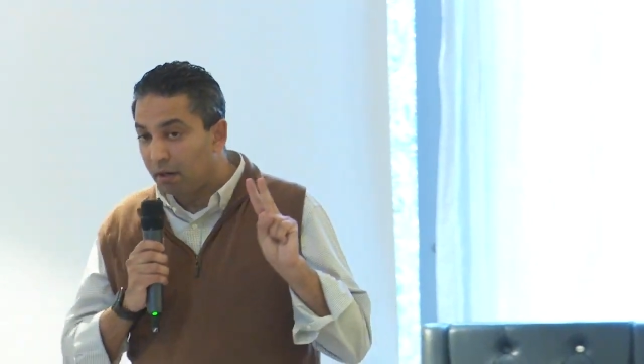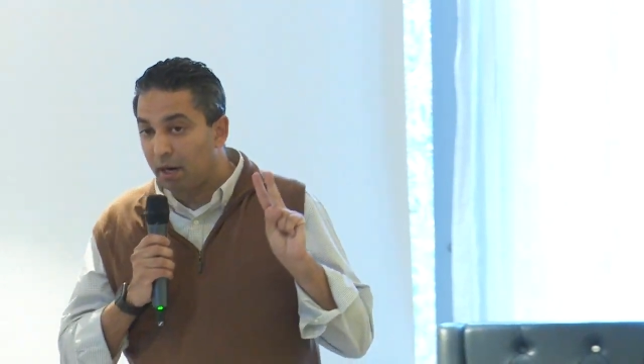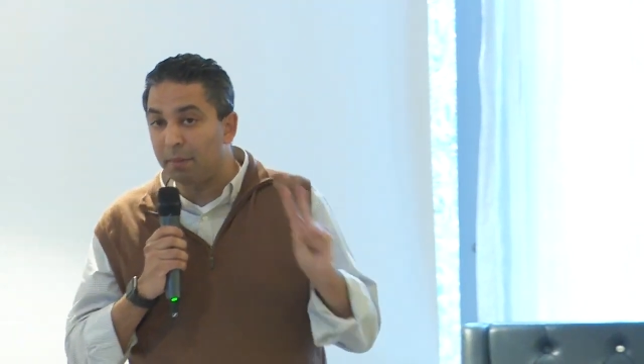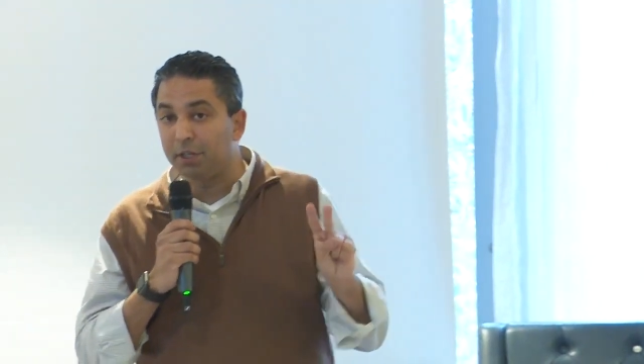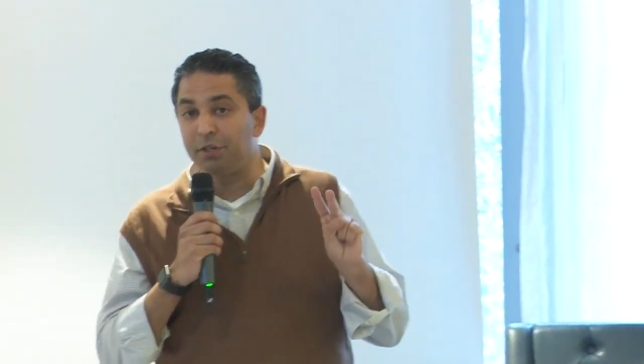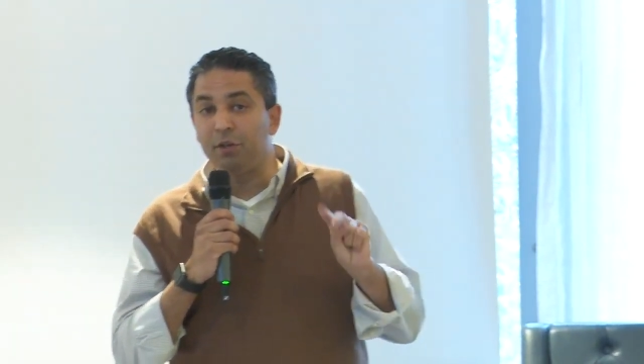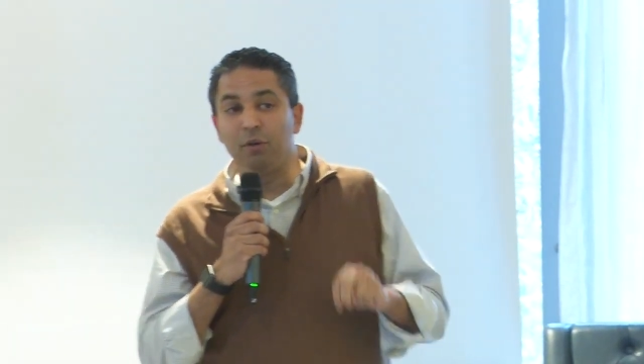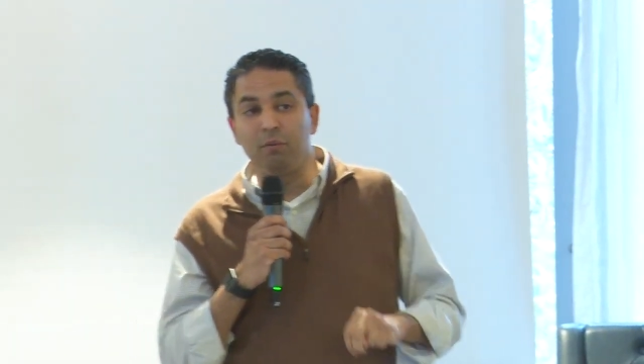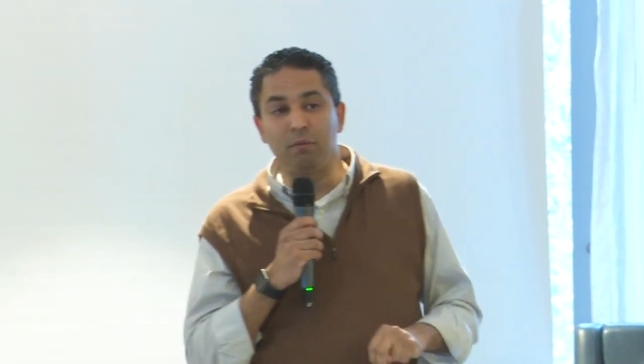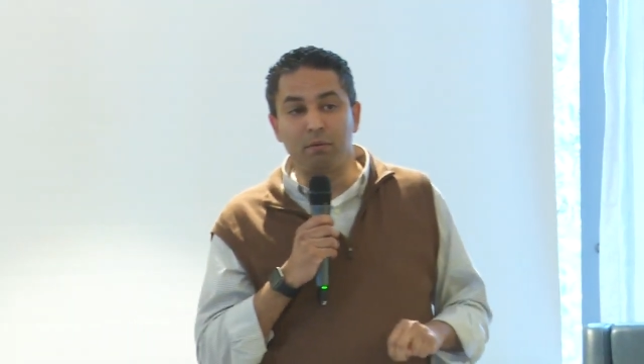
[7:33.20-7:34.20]
Number
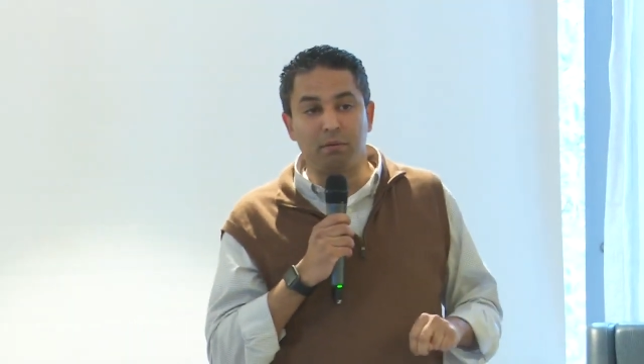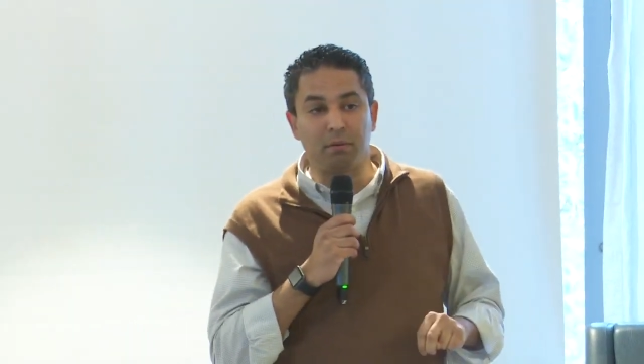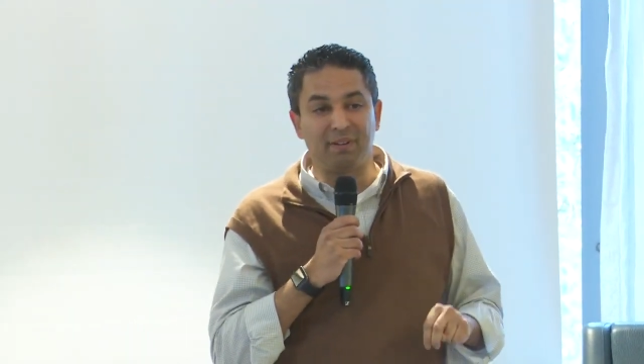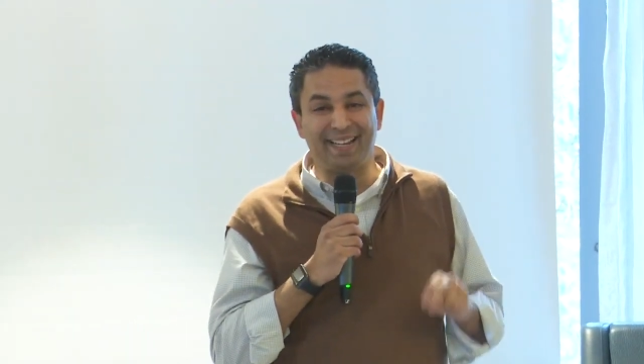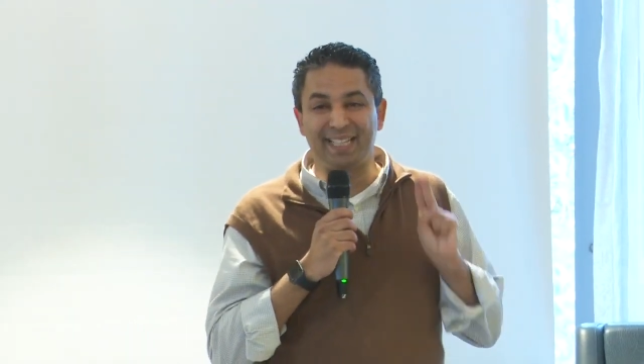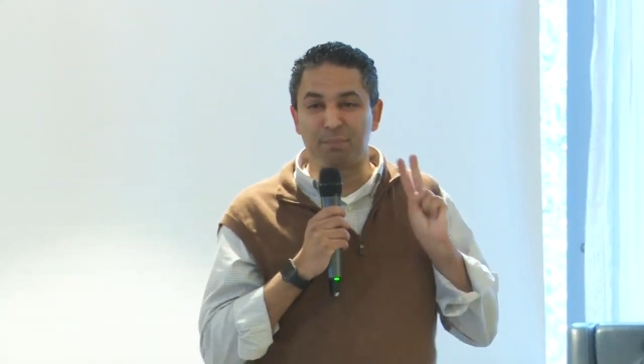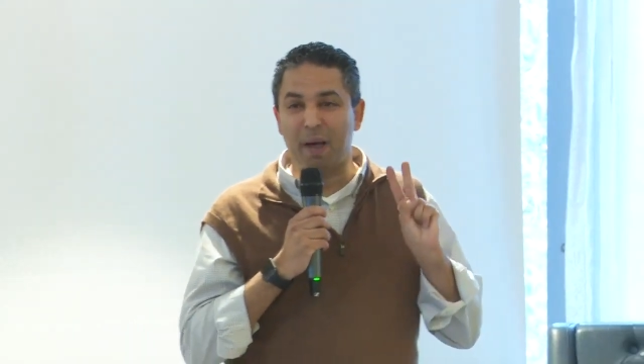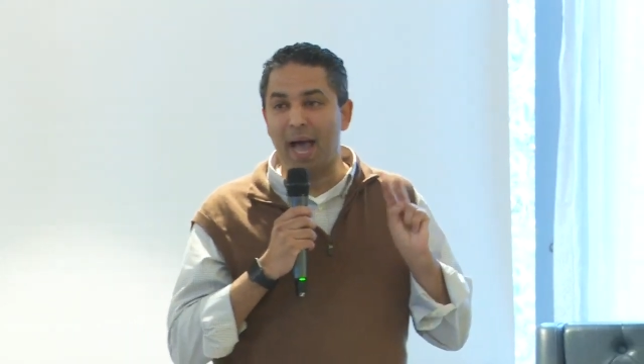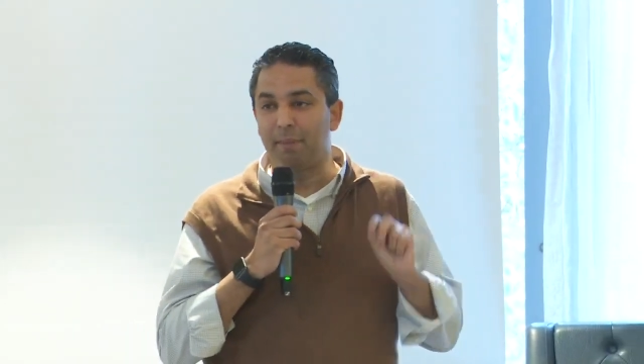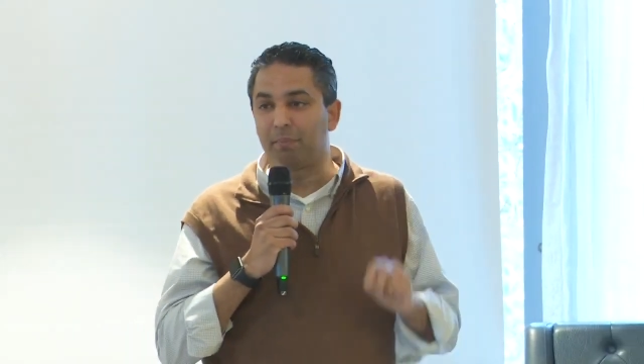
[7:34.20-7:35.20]
two is
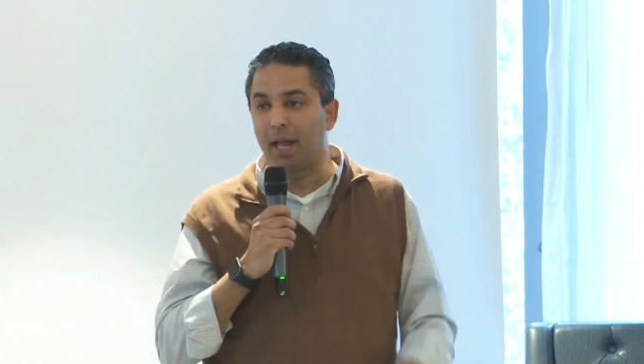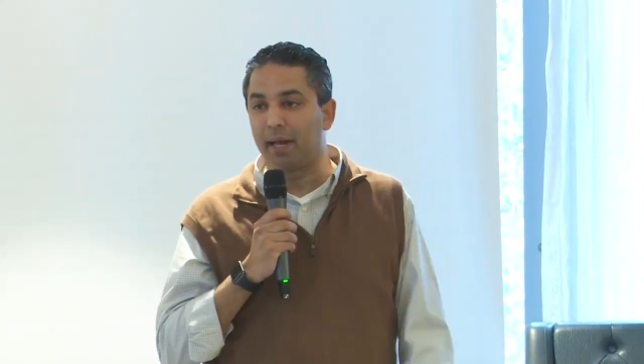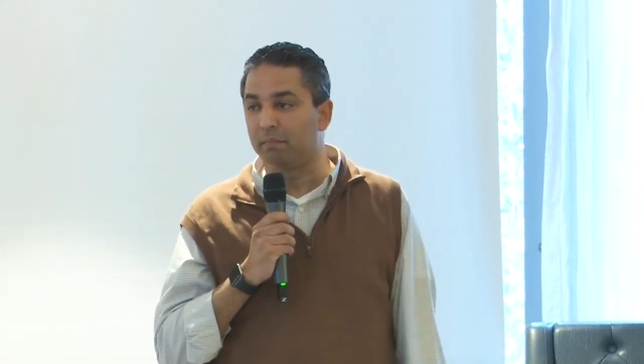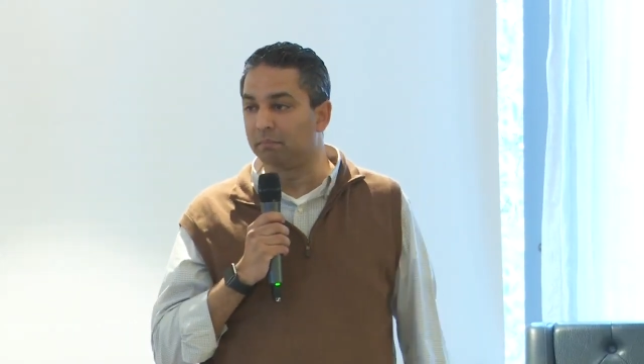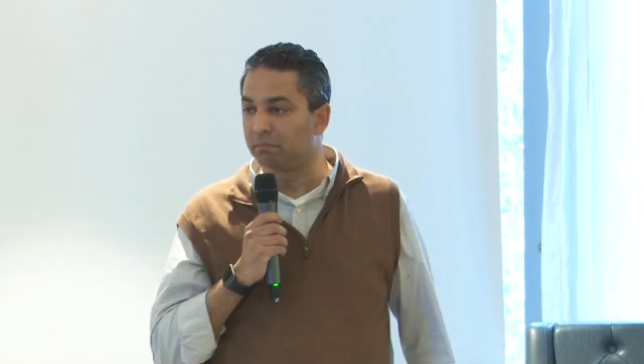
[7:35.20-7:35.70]
pipeline.